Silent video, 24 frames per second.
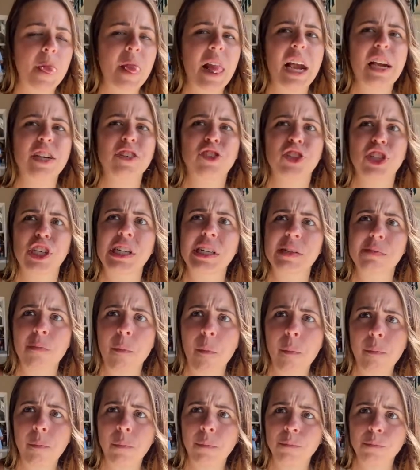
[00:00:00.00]
That's
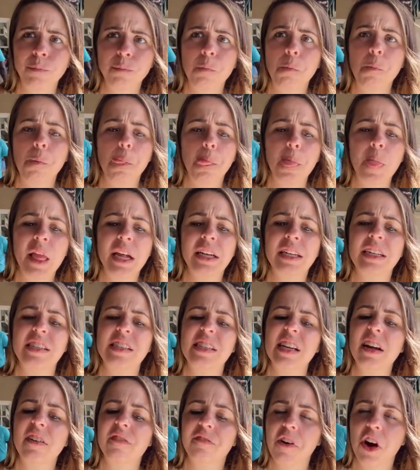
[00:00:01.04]
good. It
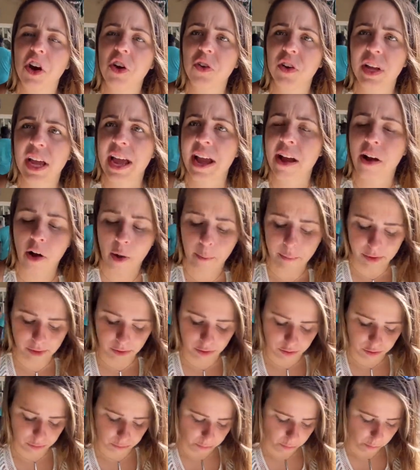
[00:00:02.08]
tastes like a funnel cake
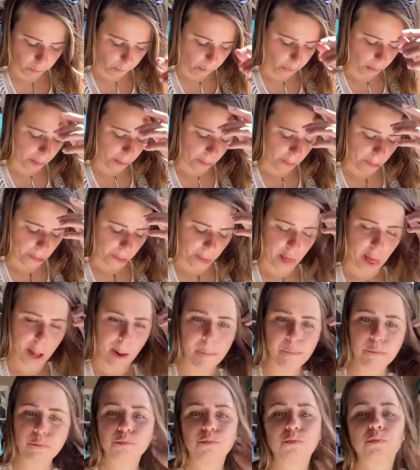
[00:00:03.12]
almost. It does.
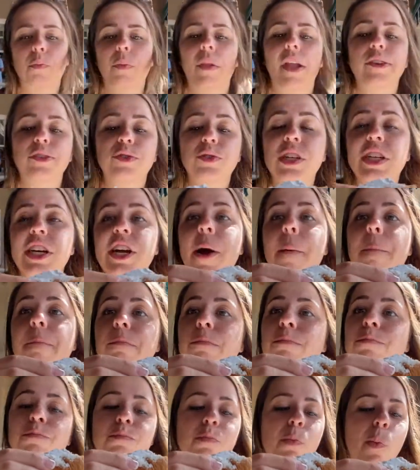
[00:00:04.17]
It's really good.
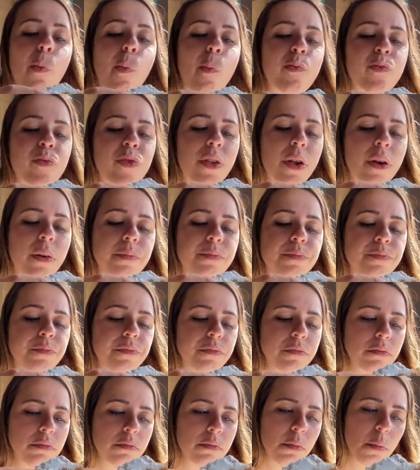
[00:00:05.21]

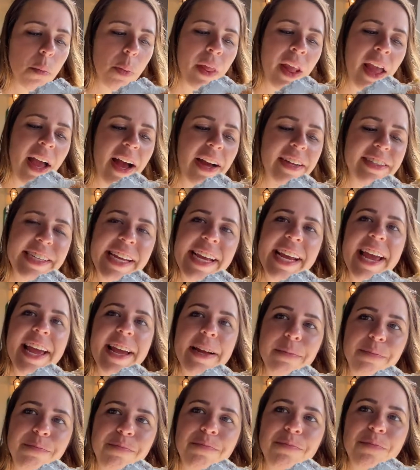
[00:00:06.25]
Mm. I dig
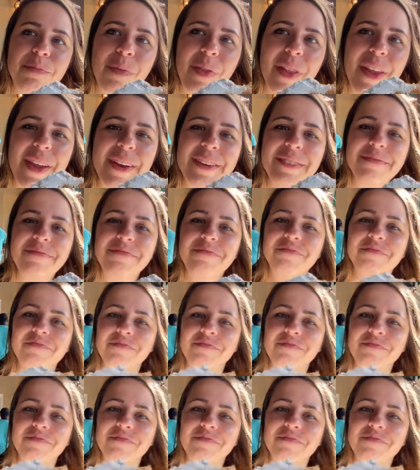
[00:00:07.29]
it. You dig it?